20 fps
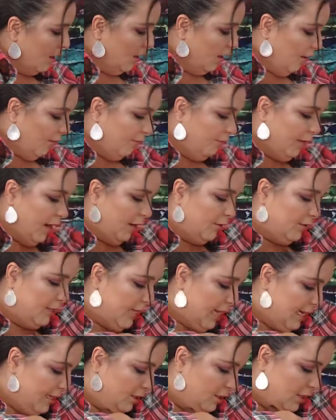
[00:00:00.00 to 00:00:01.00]

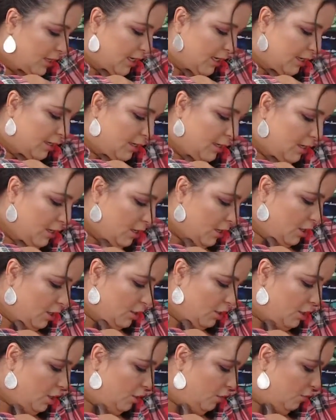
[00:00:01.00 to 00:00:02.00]
foundation,
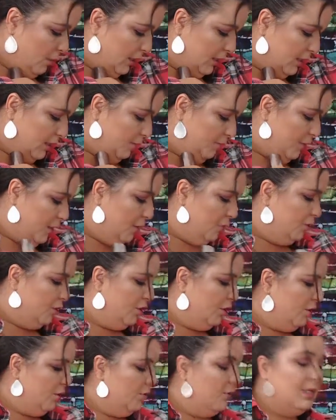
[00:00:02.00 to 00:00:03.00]
you were supposed
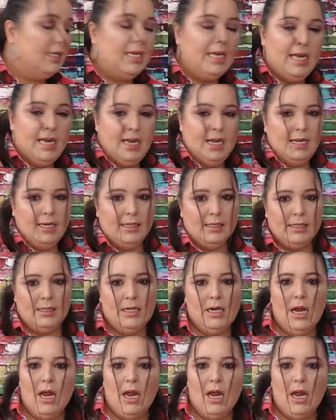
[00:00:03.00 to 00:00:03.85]
to get